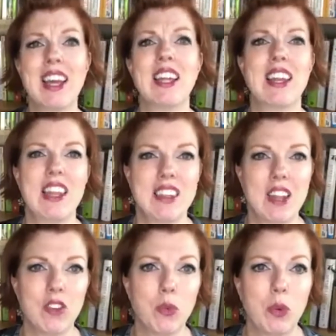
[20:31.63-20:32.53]
That
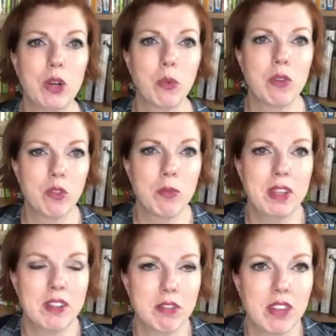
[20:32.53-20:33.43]
sounds a weird one for me
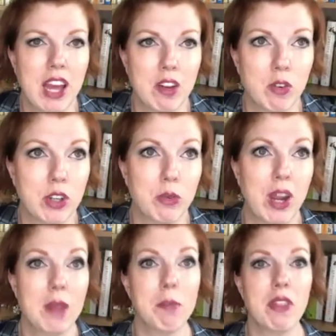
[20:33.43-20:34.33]
to flag for you,
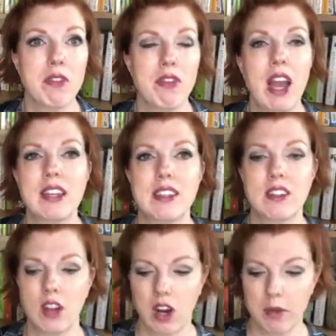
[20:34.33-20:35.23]
right? But the fact
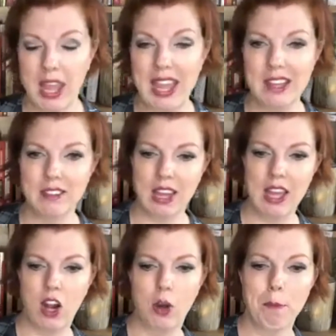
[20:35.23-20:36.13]
is our eggs
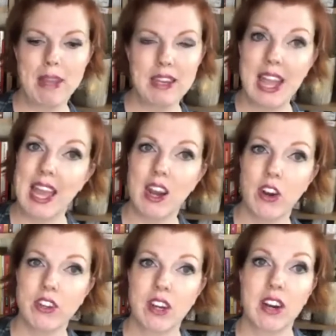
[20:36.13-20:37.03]
and our meat and
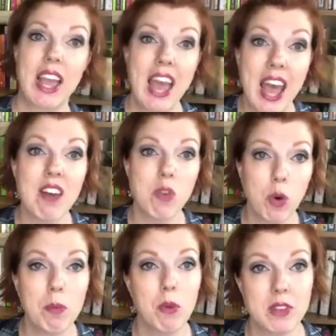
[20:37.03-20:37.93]
our dairy have
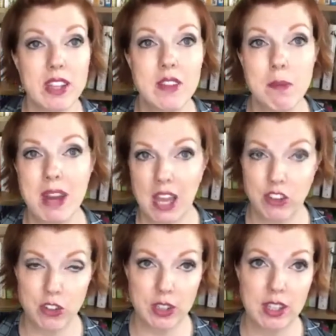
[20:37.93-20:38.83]
hormones in them
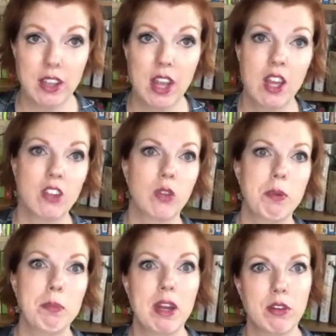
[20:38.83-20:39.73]
naturally. So it'd
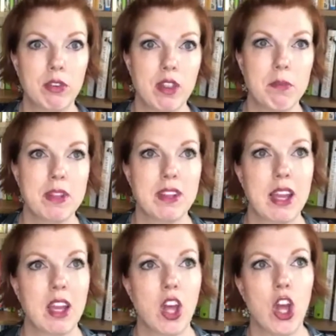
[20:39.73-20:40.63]
be better for them to
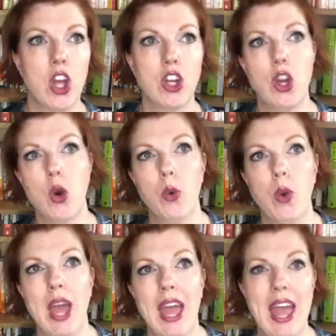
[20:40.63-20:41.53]
say no
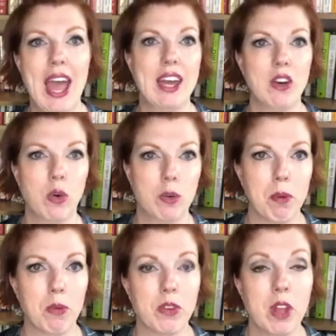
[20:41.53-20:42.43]
added
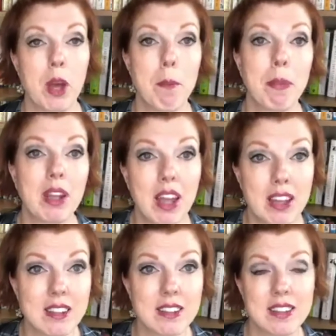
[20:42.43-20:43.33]
hormones.
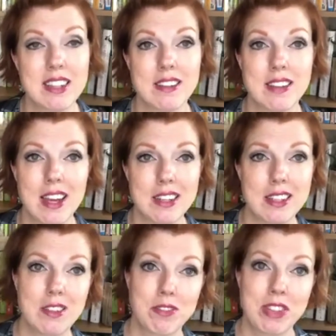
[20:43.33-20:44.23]
Plus, since
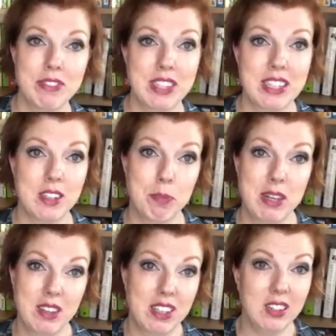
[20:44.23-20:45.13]
1950, it's been
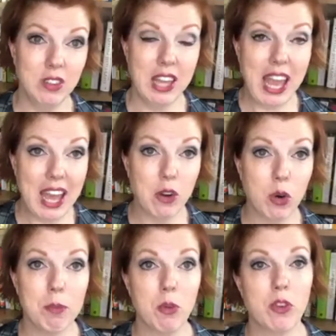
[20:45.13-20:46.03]
illegal to add
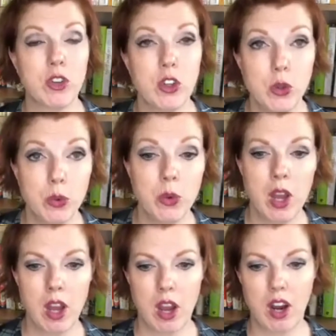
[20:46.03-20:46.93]
hormones to
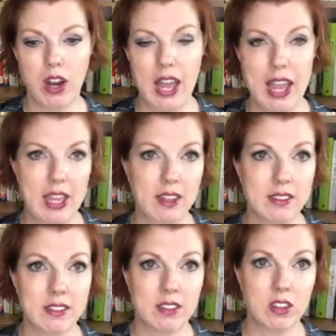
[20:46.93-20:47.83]
our
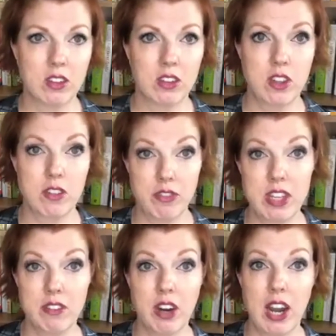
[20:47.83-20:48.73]
eggs, to the
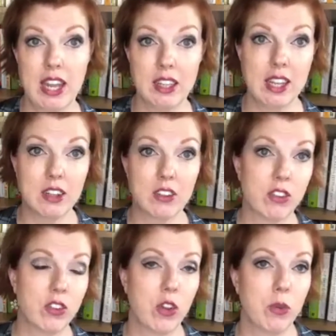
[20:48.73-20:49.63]
feed of our egg layers.
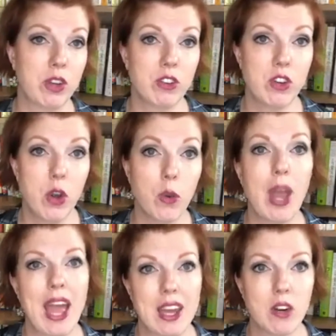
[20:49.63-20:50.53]
So there's no
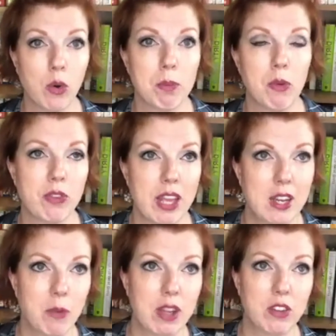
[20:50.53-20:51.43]
added hormones
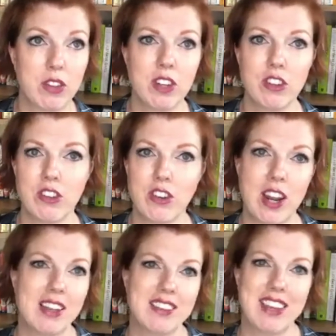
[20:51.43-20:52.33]
anyway. So they're just
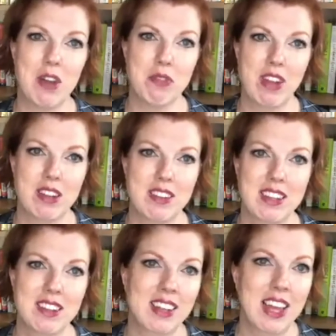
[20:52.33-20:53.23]
trying to sound
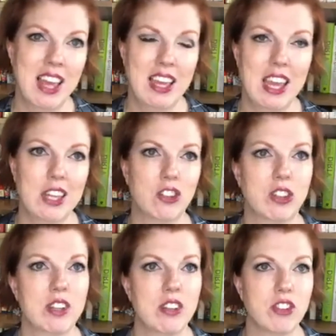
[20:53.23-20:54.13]
fancy and catch your
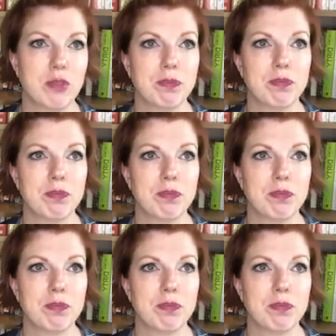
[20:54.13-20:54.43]
attention.